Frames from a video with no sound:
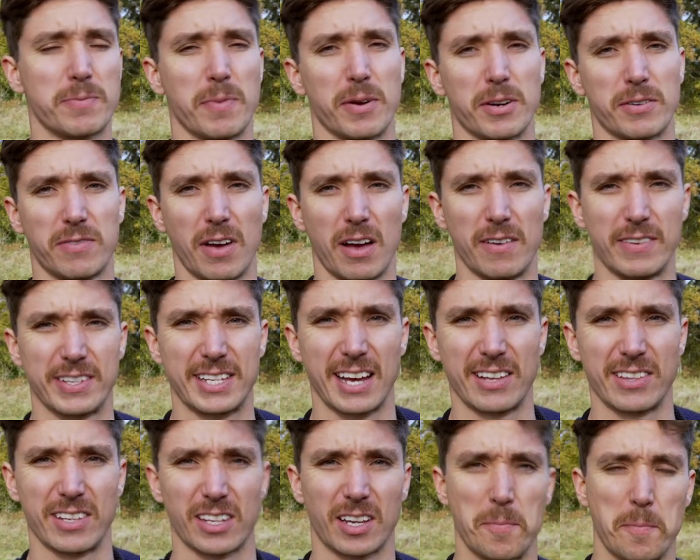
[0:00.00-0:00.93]
much further
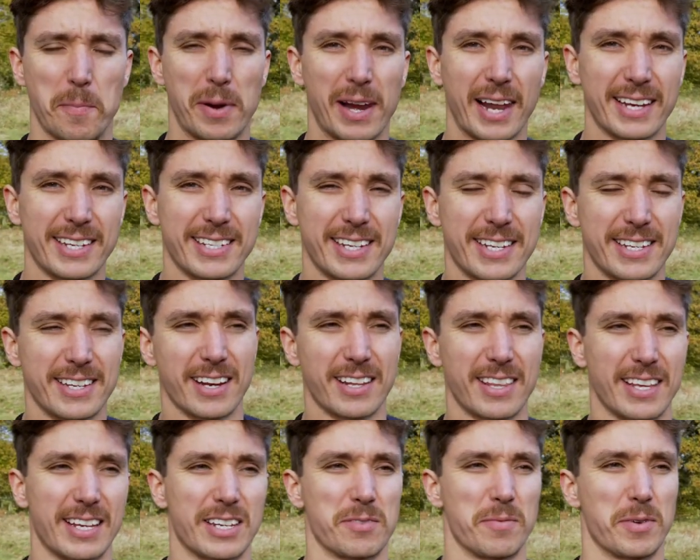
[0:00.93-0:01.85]
down the complexity side
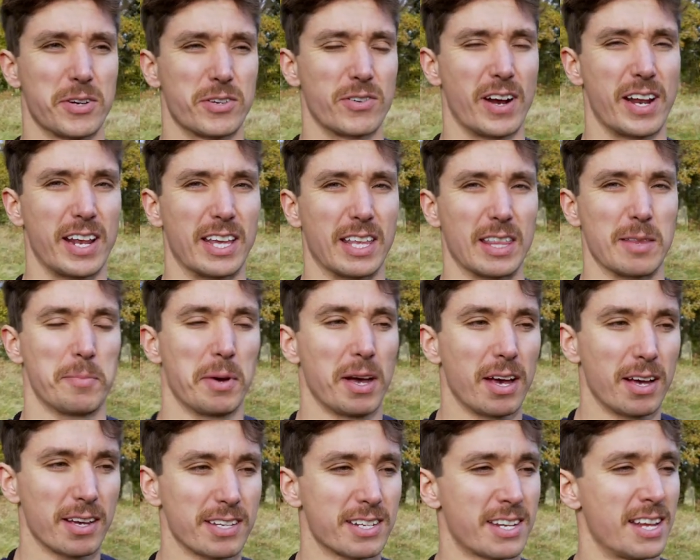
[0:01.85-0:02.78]
of things in my training in the
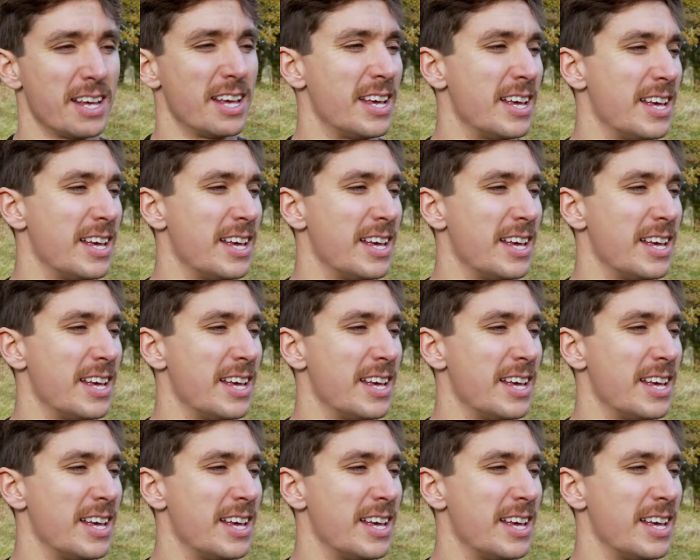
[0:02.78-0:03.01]
past.